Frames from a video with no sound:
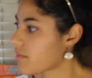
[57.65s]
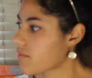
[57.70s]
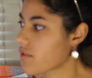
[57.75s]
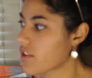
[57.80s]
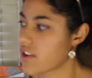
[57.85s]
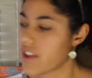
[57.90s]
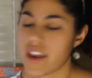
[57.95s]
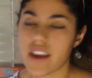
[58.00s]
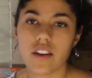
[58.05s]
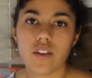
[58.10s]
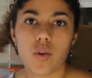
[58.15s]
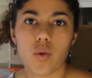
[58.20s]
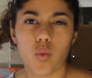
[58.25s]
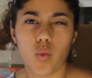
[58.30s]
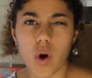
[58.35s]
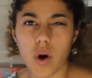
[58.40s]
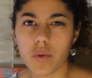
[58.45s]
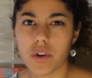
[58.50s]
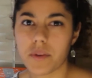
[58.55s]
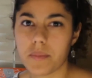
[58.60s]
Then,
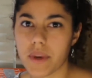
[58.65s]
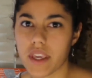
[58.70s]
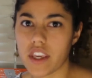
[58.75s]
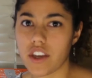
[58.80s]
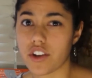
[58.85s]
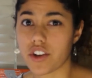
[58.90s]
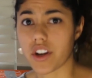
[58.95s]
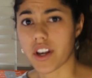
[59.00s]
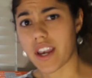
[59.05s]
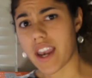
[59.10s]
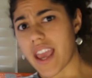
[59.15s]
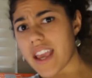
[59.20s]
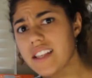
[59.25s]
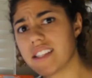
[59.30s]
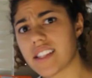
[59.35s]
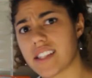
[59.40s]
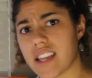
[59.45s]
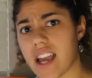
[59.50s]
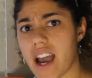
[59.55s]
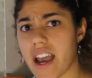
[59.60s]
what would be your
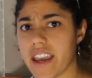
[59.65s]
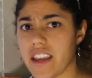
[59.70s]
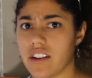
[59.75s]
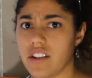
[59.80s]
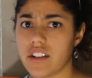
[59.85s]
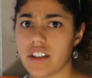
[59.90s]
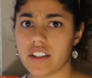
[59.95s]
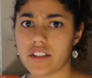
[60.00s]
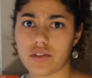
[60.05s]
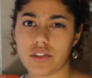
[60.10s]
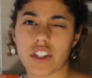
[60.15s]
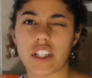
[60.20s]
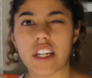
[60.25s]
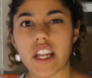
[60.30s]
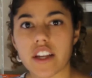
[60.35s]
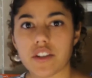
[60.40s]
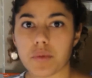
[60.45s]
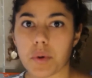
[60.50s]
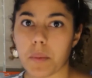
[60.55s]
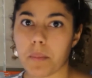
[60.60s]
next title and sort of
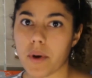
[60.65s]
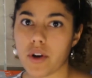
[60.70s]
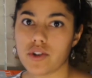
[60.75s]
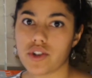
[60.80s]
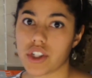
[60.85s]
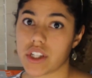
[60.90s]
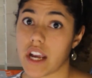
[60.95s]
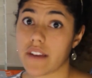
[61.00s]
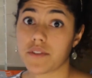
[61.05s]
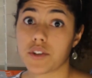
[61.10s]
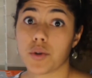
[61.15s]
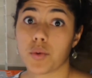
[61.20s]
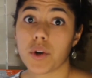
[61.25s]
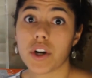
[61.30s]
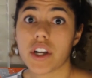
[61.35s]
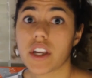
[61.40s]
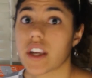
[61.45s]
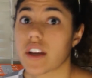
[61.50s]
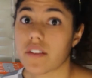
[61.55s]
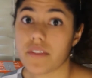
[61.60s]
next promotion after
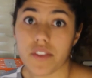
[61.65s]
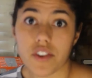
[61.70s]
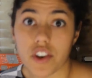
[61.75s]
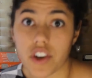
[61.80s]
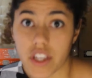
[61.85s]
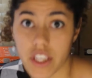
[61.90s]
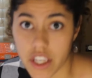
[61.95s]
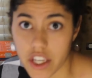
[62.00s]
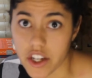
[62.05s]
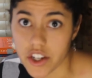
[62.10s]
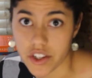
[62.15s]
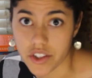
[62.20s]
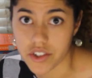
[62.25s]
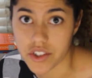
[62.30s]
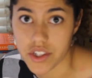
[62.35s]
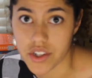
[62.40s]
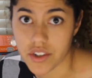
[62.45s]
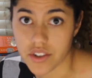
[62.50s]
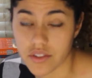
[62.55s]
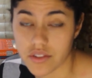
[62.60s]
working for a year or
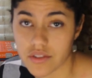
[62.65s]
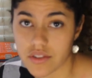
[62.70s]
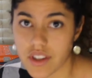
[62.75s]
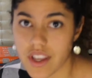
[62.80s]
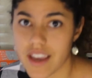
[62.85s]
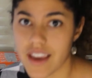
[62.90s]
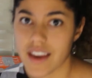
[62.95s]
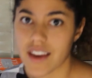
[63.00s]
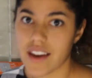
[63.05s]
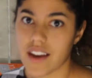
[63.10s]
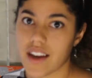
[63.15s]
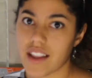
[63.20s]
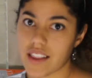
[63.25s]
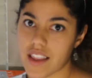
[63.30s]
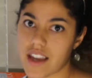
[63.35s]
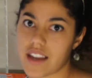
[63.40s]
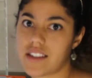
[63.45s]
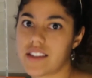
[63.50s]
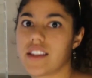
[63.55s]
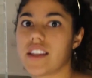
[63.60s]
two? And
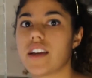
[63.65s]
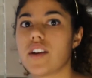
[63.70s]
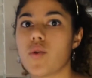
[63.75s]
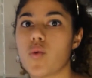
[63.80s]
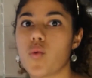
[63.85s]
lastly,